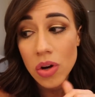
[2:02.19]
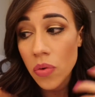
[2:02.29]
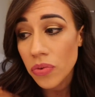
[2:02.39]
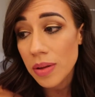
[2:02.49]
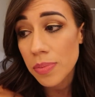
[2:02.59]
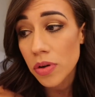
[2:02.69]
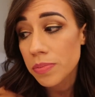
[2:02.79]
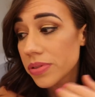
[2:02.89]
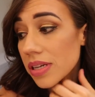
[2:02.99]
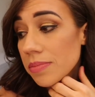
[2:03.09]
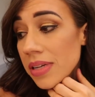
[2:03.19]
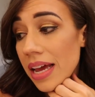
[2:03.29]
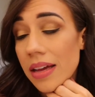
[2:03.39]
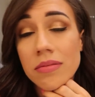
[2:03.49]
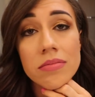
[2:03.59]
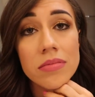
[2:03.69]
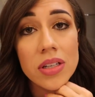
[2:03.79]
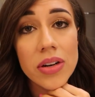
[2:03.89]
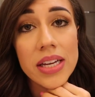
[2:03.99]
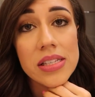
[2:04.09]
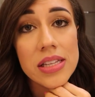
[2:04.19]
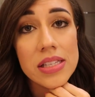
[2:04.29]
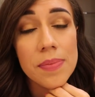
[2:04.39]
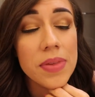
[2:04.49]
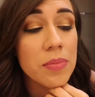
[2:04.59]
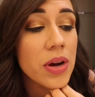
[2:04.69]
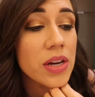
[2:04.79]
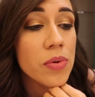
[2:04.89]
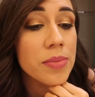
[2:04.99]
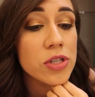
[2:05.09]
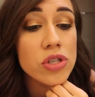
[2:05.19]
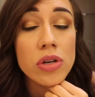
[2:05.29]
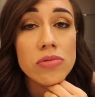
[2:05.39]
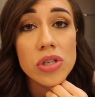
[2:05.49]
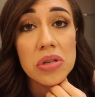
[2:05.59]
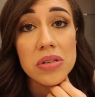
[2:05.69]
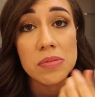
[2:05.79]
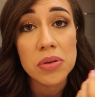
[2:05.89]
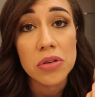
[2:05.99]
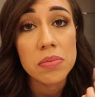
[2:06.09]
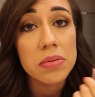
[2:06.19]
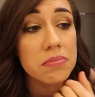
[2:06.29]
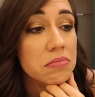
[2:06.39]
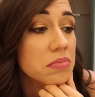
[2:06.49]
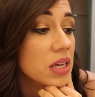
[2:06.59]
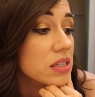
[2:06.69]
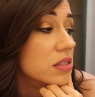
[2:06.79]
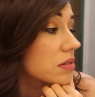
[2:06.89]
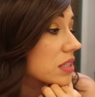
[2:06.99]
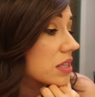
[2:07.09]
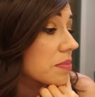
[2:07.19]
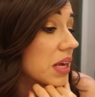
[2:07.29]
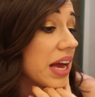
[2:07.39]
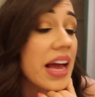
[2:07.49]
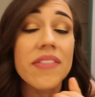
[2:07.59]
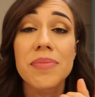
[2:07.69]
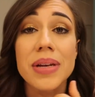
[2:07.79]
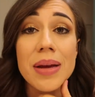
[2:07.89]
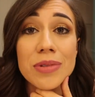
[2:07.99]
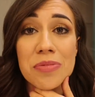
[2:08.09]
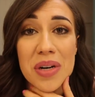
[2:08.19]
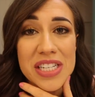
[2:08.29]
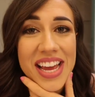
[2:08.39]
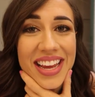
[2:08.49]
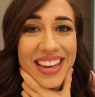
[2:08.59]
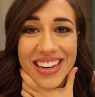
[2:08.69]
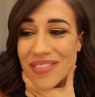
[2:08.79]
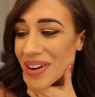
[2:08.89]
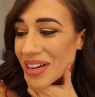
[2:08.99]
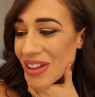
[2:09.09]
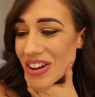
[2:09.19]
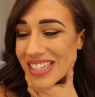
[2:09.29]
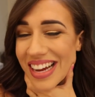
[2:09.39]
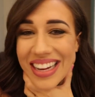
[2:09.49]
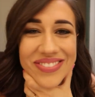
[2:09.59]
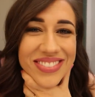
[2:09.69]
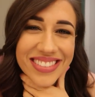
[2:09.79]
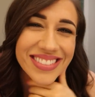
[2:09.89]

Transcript: hopefully poop someday. You know, I guess that's something pregnant women just don't do, is poop, because that's something I haven't been able to partake in in a very long time.